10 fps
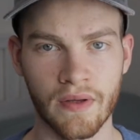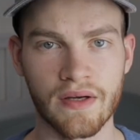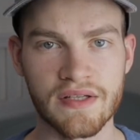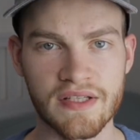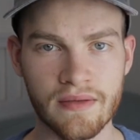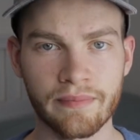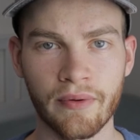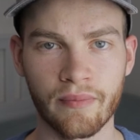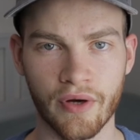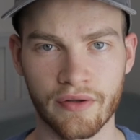A
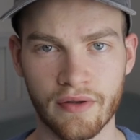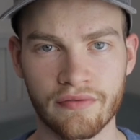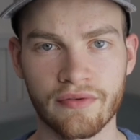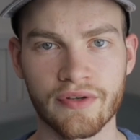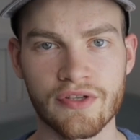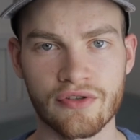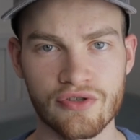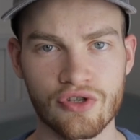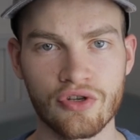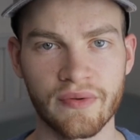simple model for this
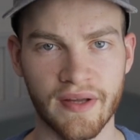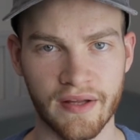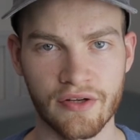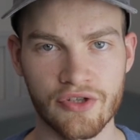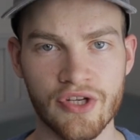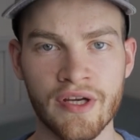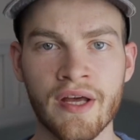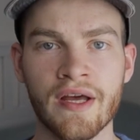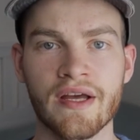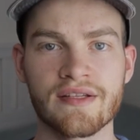consumed energy
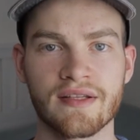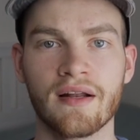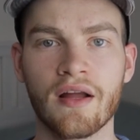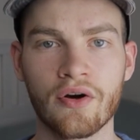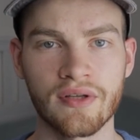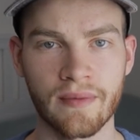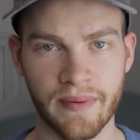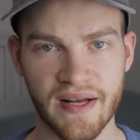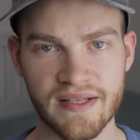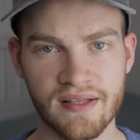is the load
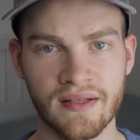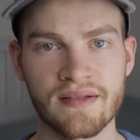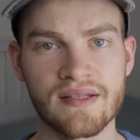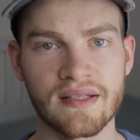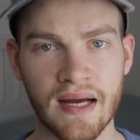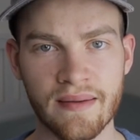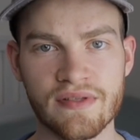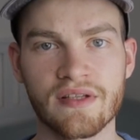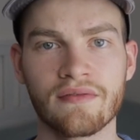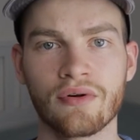capacitance
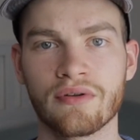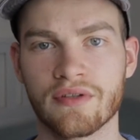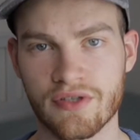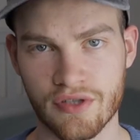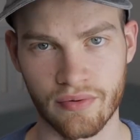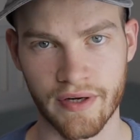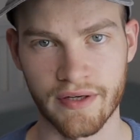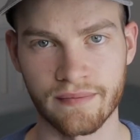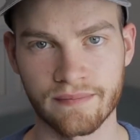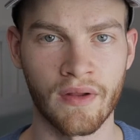times the voltage
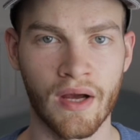squared.